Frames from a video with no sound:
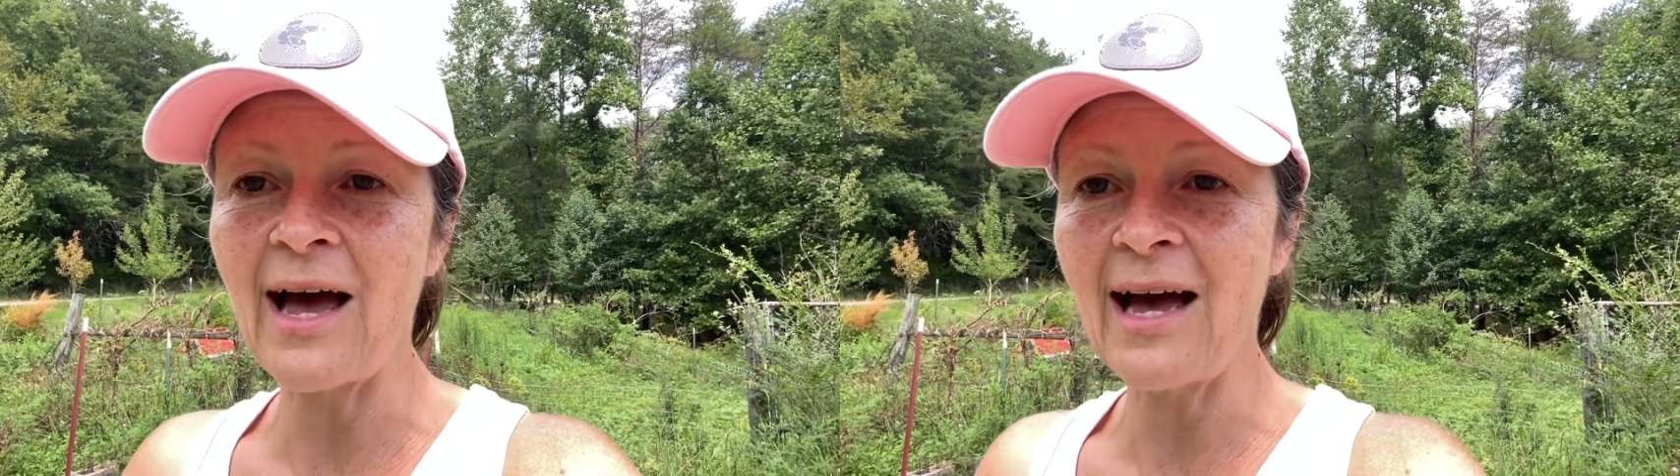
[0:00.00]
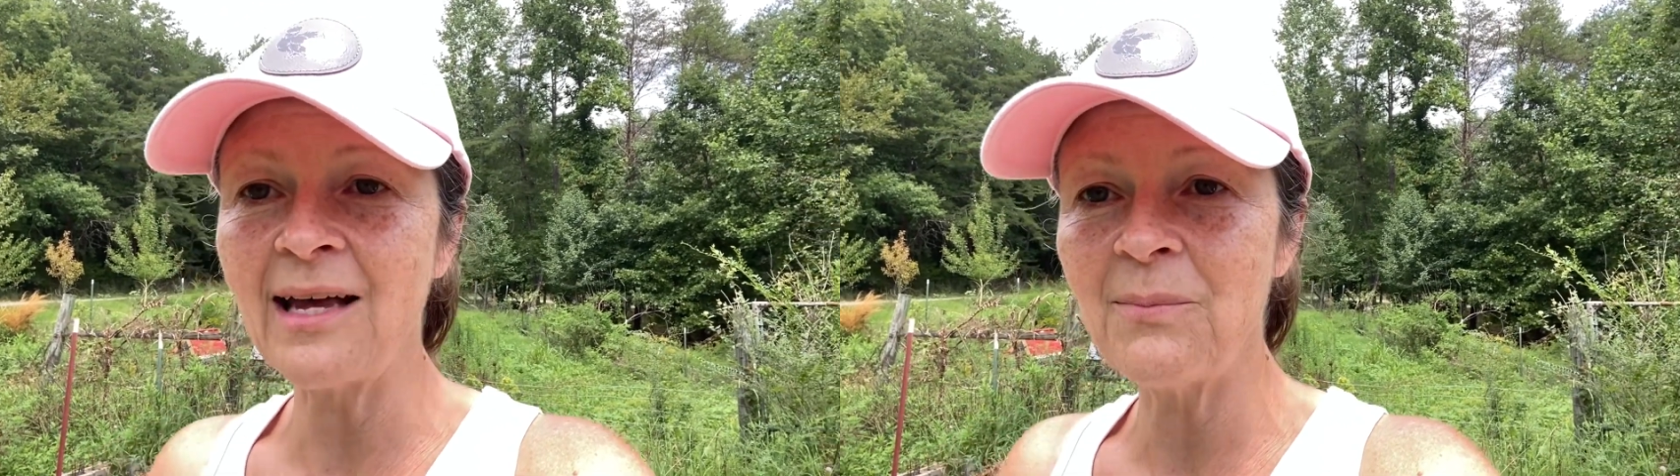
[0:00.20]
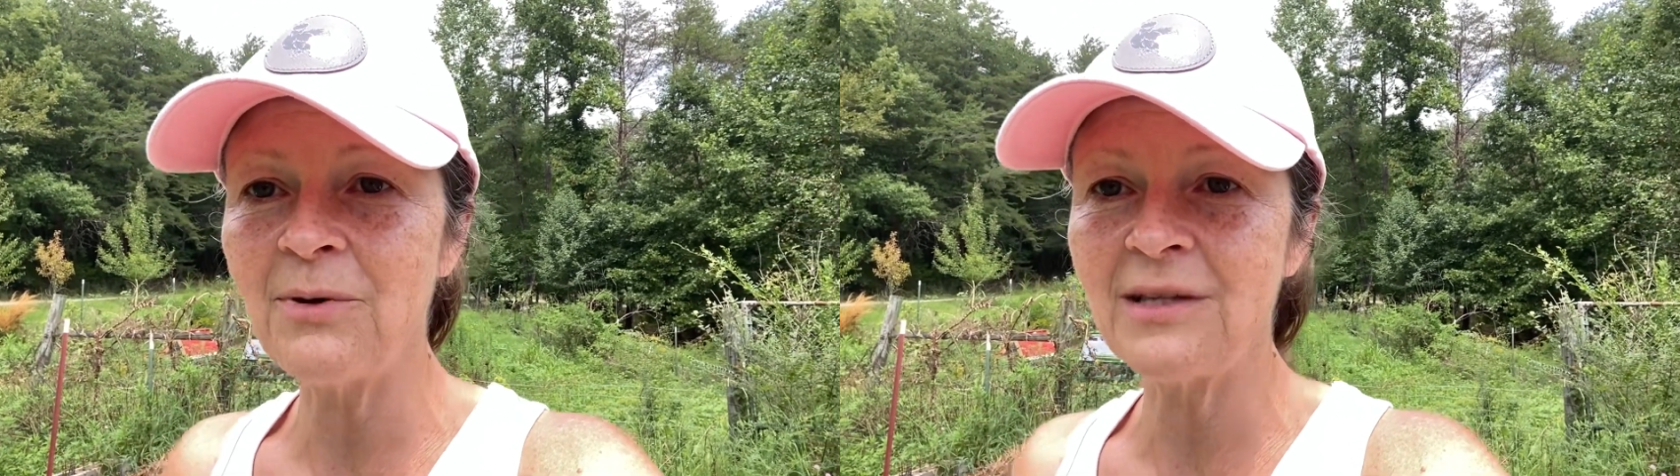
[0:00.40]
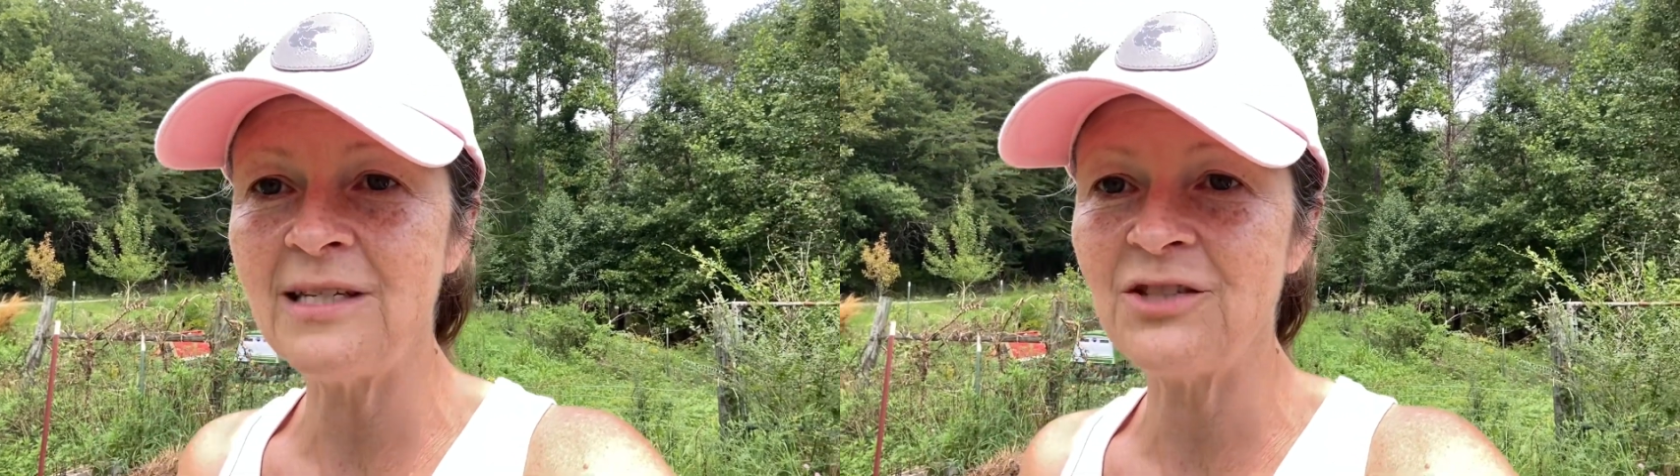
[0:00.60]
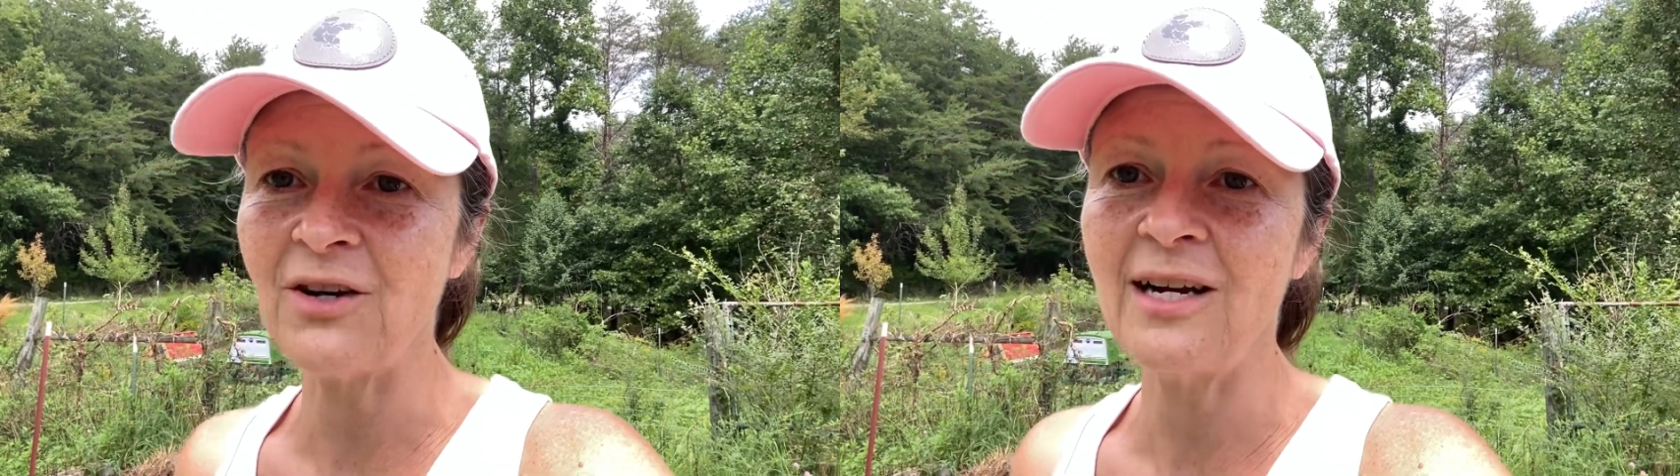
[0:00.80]
I can put
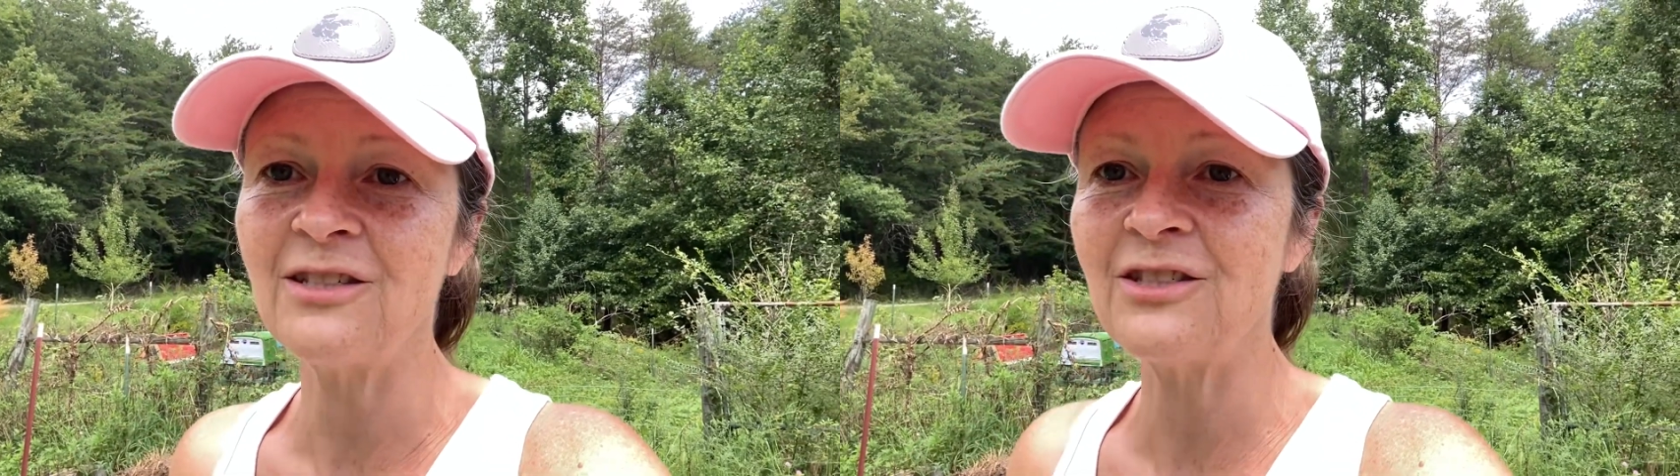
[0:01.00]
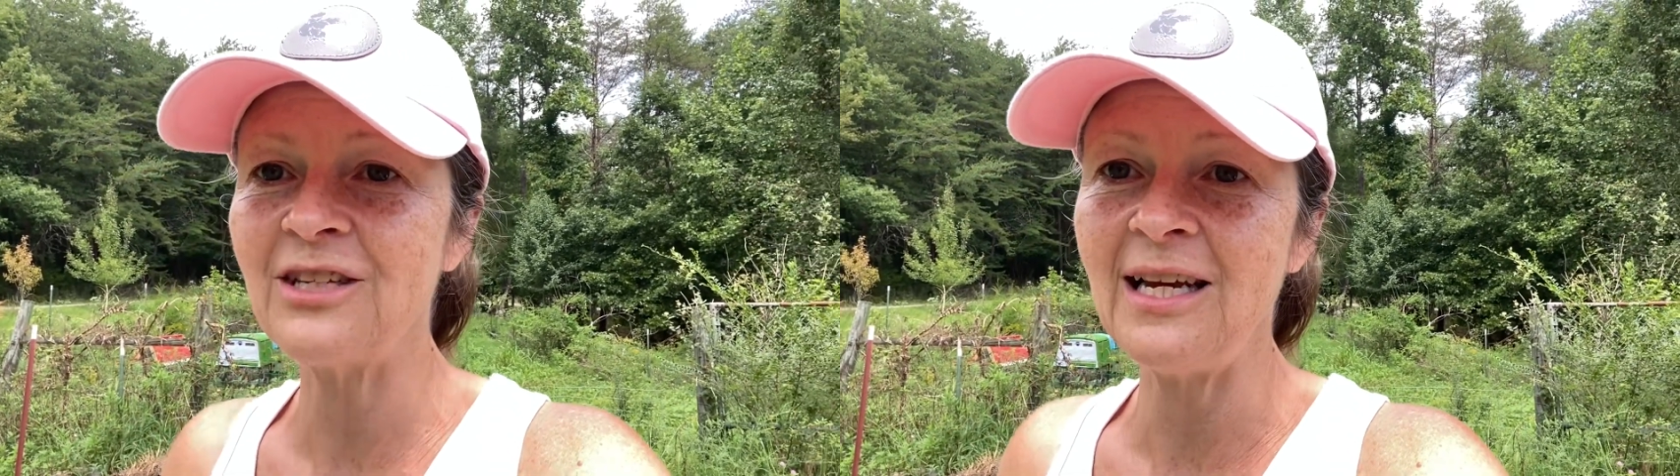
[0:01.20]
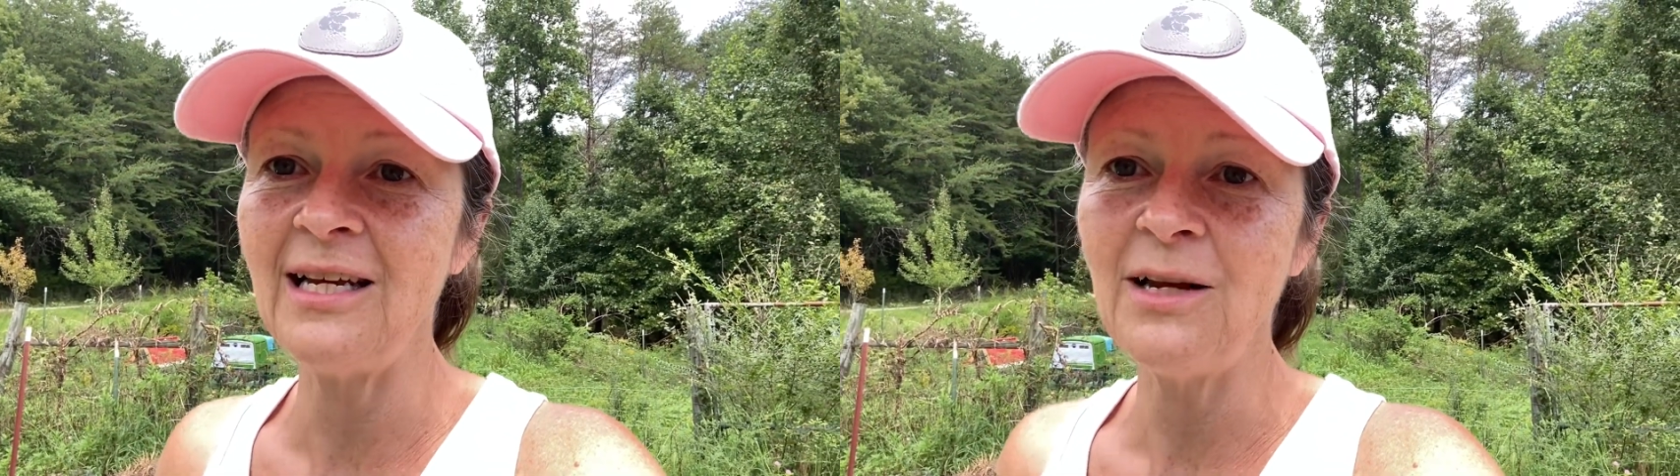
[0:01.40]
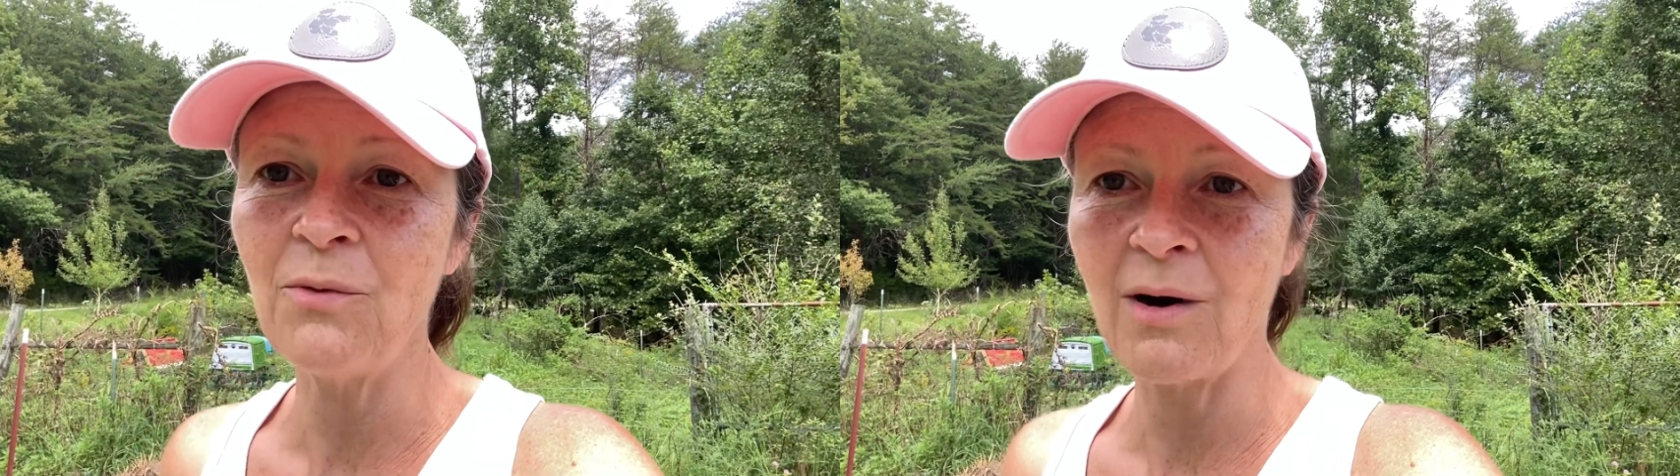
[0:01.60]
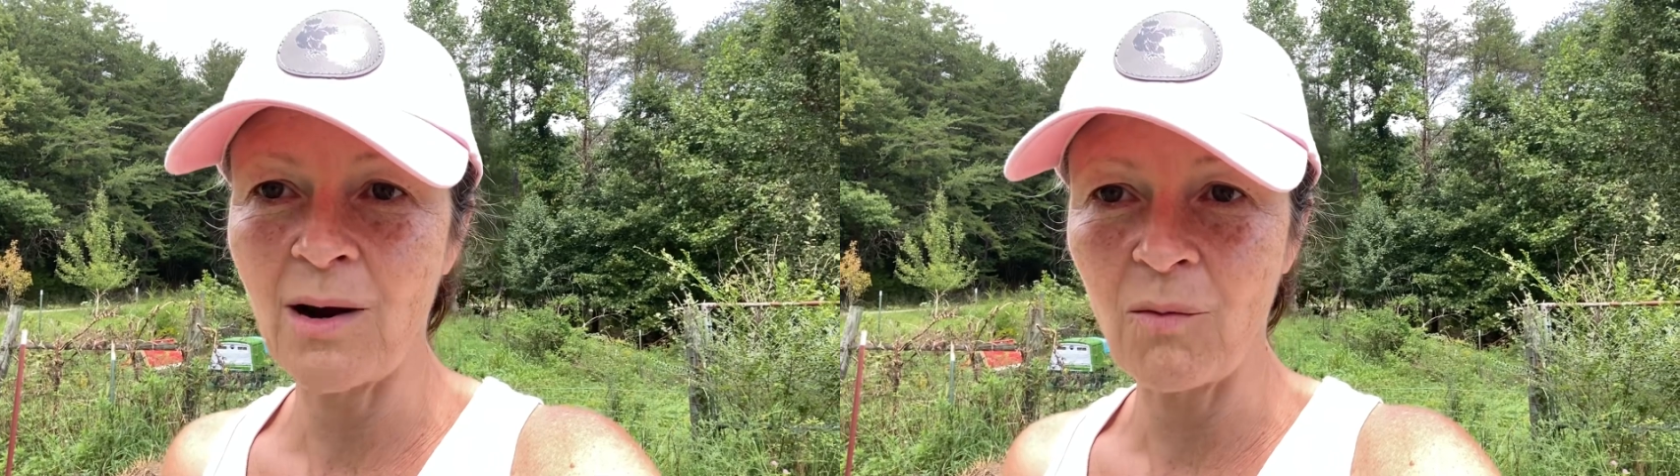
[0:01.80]
these tractors
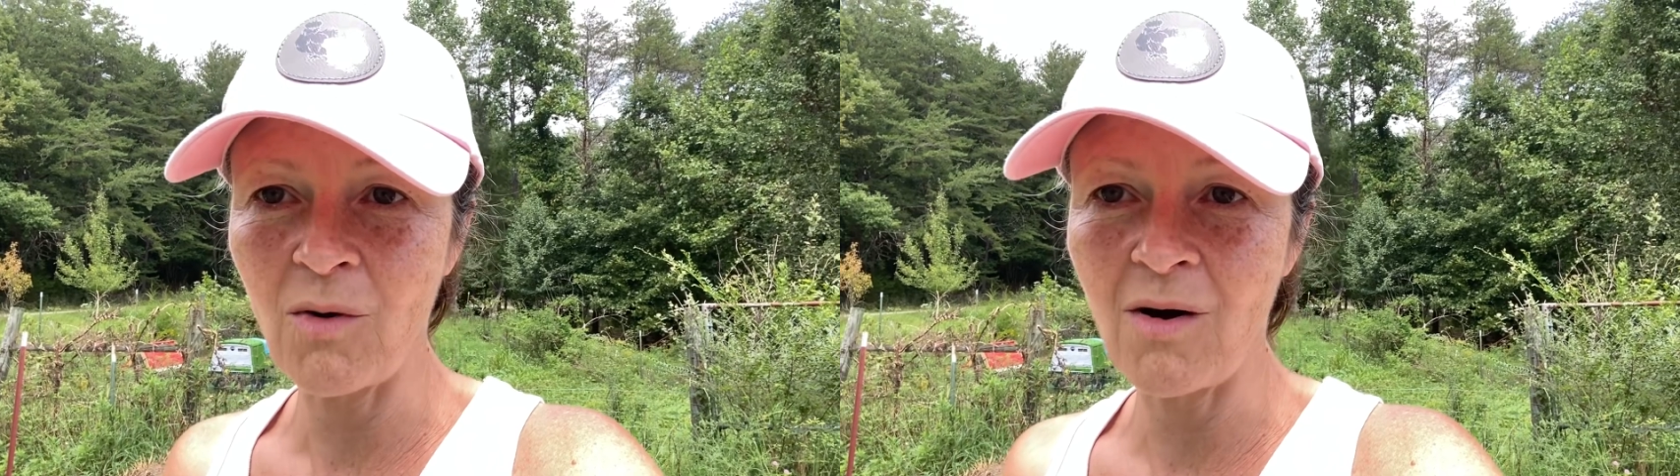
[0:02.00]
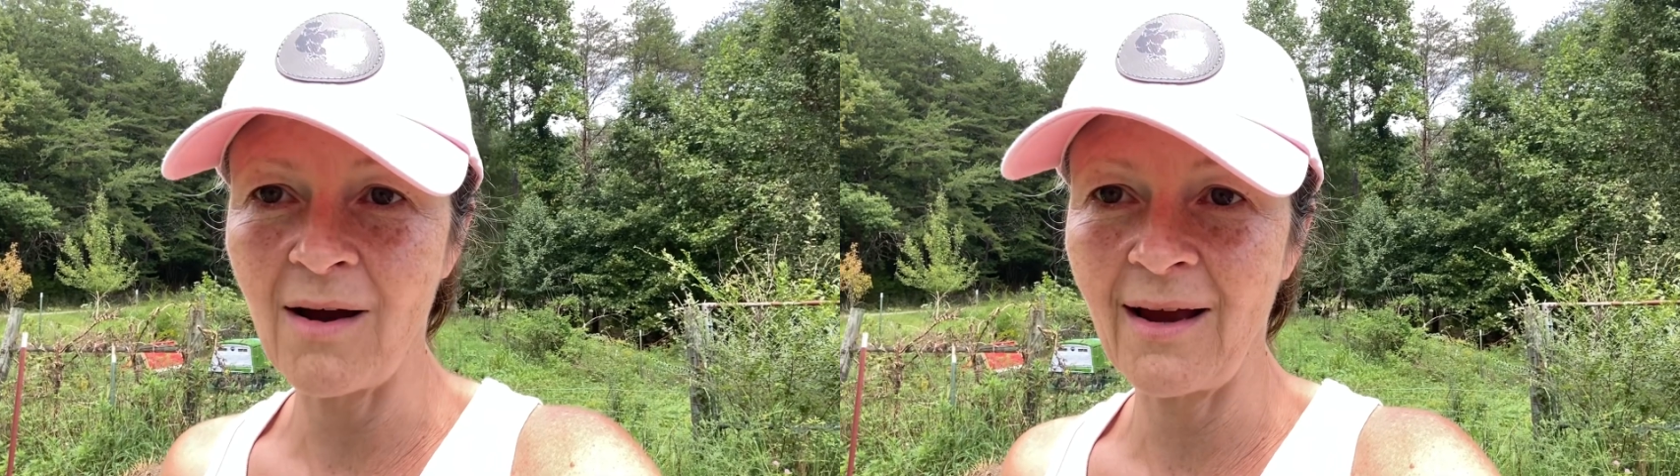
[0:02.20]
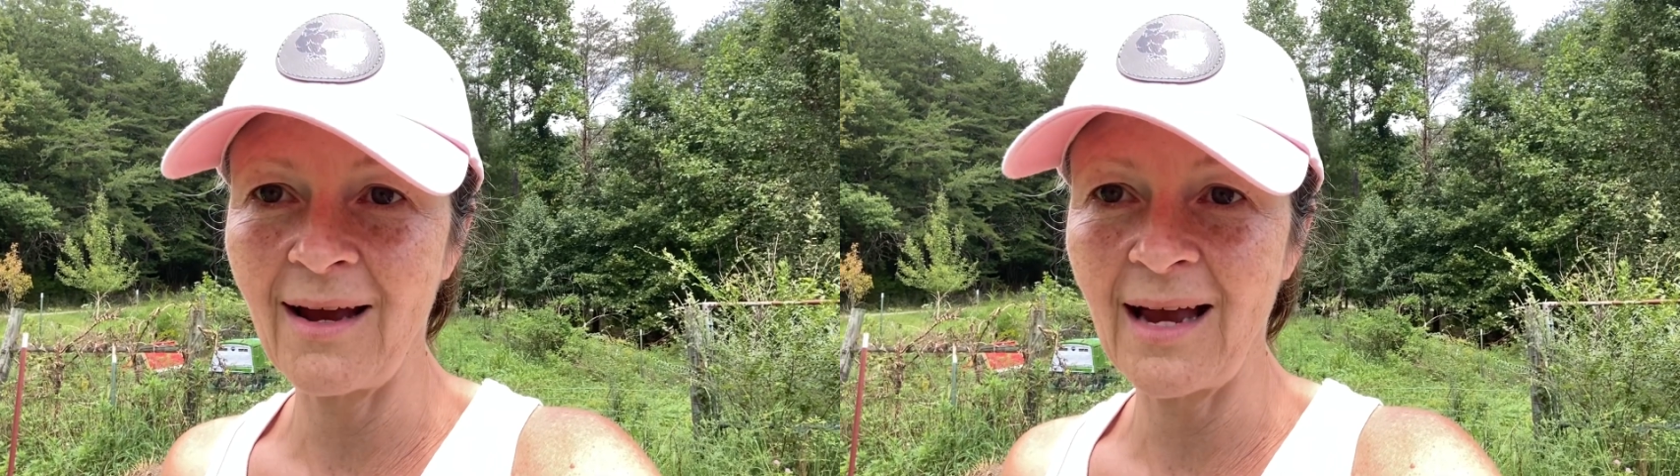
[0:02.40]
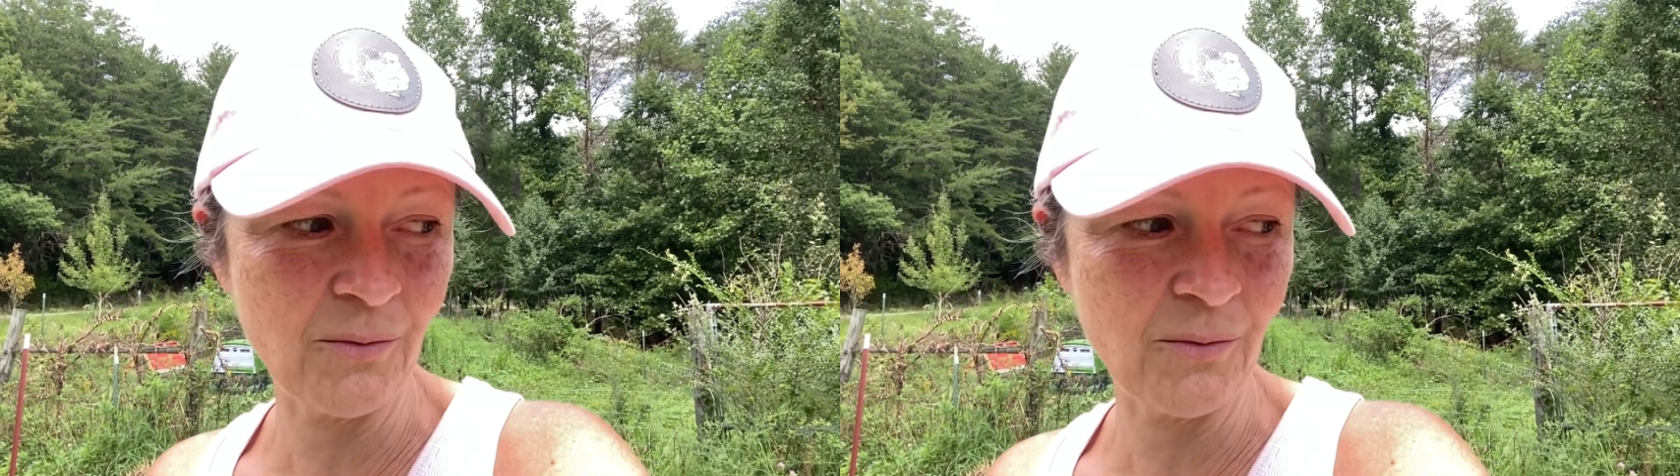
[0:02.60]
anywhere I want.